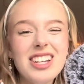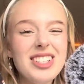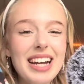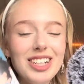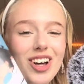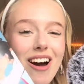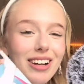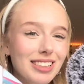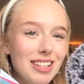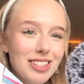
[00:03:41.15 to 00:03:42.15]
TikTok
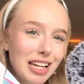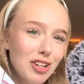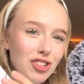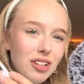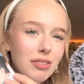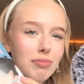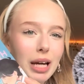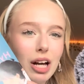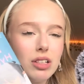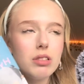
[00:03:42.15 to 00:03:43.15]
sensation,
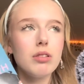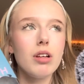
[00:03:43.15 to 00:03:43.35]
because